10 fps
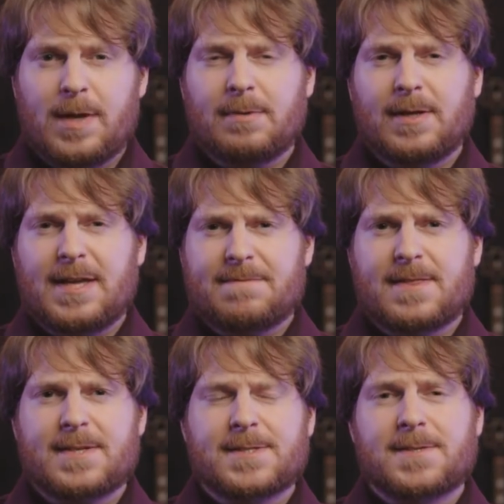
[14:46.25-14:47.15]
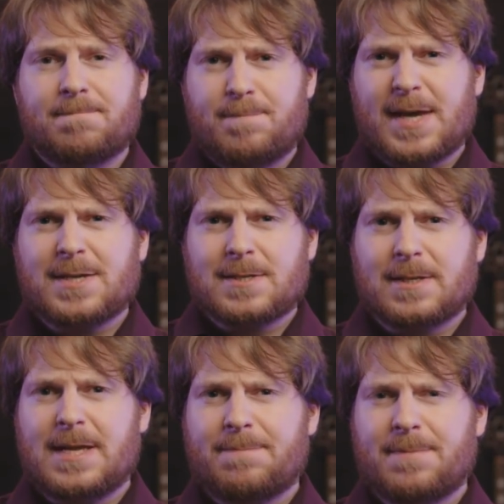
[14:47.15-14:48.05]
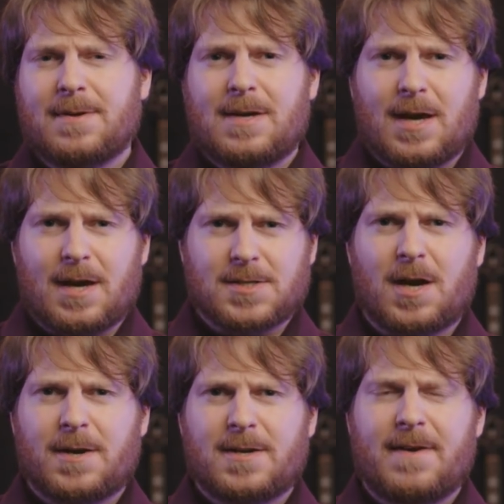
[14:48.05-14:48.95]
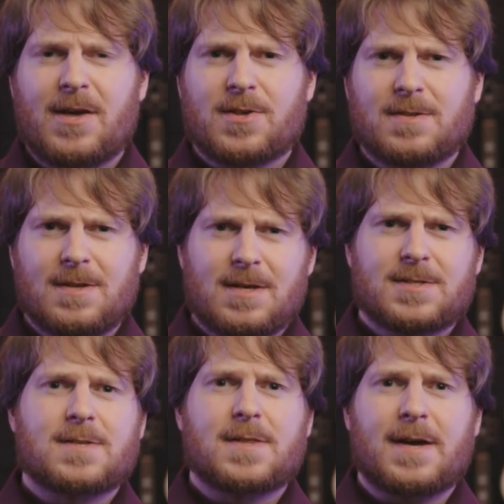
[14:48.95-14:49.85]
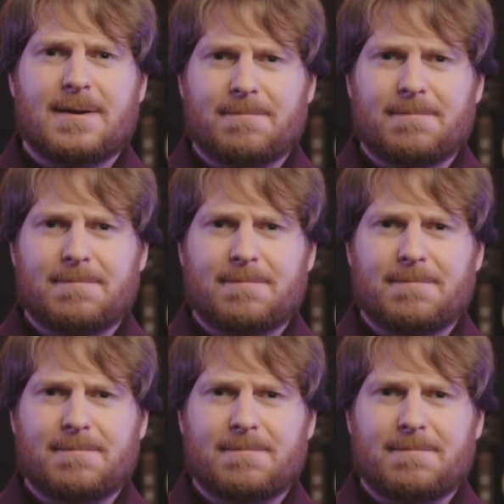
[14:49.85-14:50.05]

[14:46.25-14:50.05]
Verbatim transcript: We believe that this is the biggest leap in guitar innovation since the